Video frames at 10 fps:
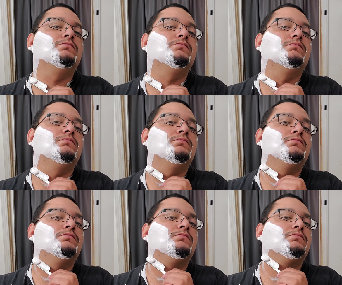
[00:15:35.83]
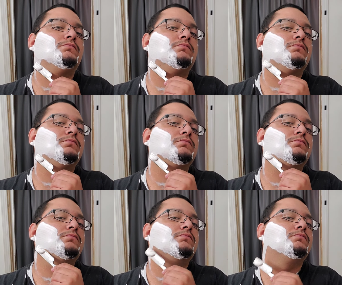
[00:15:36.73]

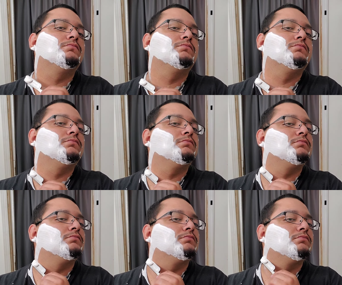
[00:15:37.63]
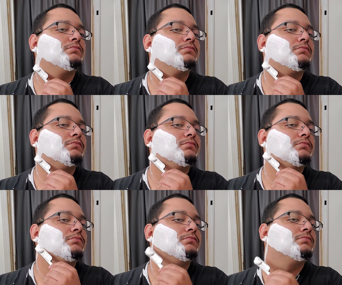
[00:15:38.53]

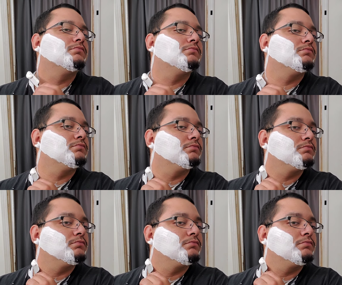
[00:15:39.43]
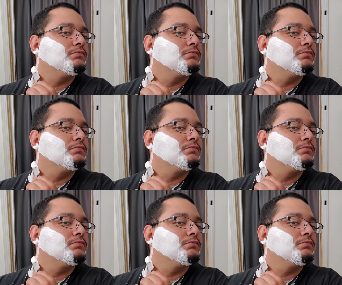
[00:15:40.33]
Nothing is said.